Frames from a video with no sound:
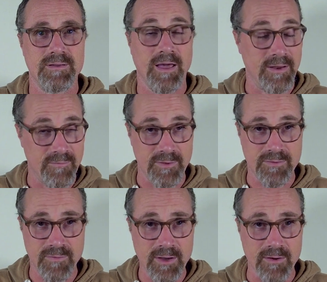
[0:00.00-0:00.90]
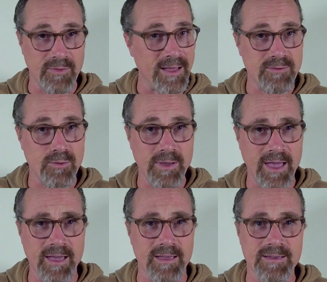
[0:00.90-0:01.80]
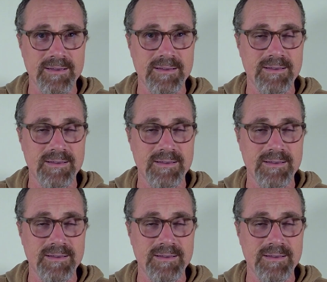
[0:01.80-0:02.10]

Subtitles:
And if it's fear, that's okay.